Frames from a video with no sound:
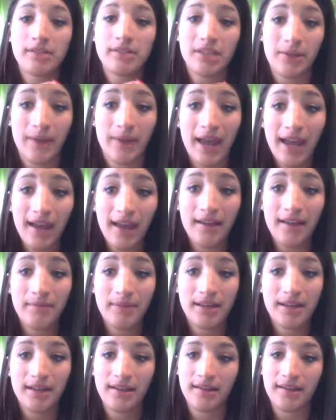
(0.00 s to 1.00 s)
that you had
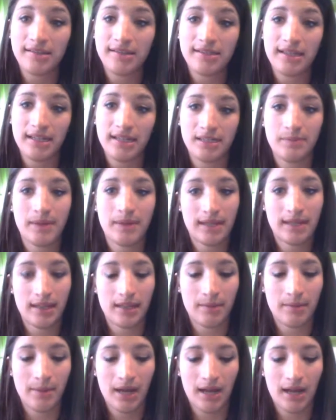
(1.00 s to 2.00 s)
because it's picking
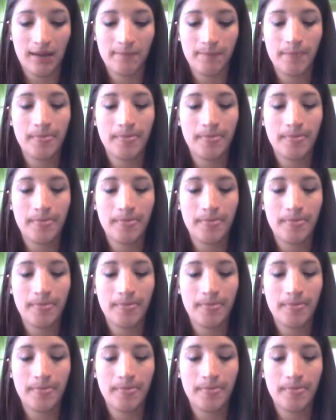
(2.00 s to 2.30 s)
them up.